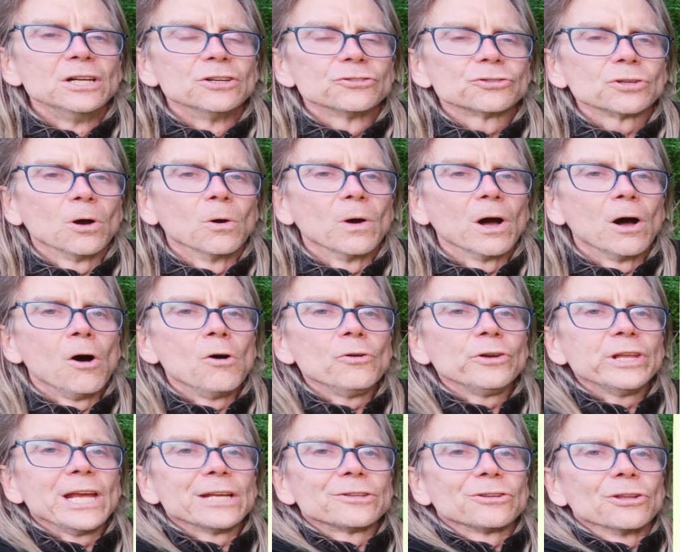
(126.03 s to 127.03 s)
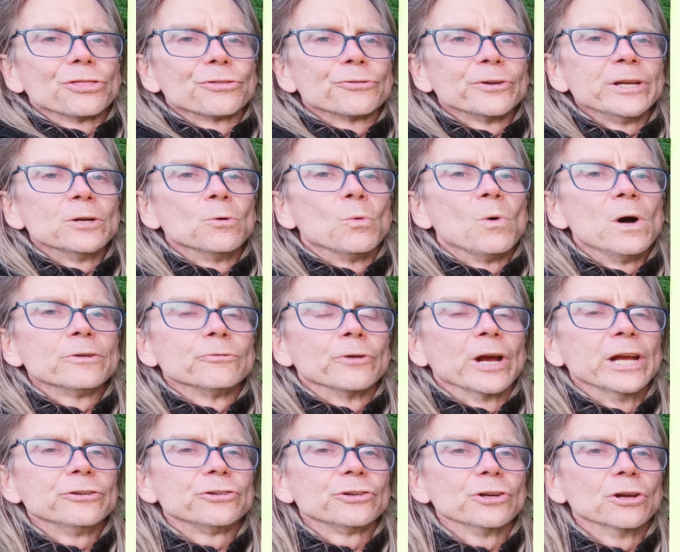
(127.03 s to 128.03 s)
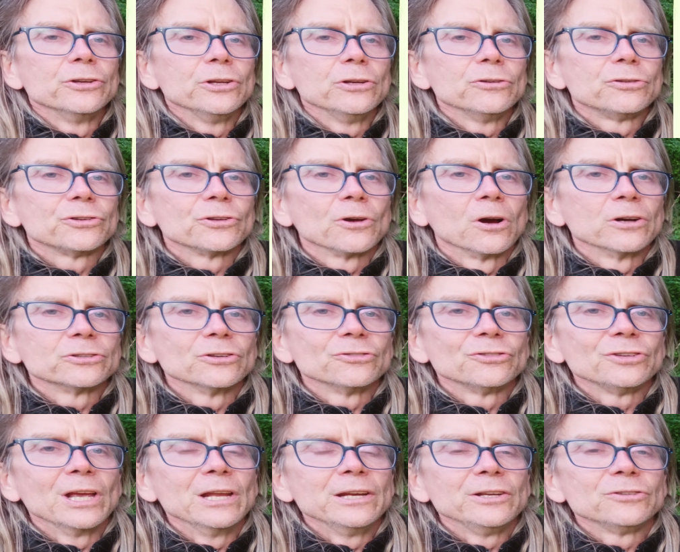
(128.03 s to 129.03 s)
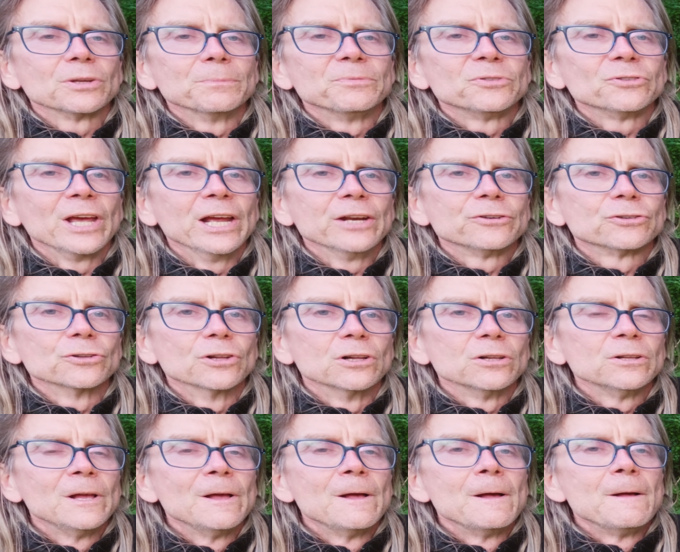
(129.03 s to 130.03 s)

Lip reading: So only at the 3-to-1 ratio do you start to see any substantial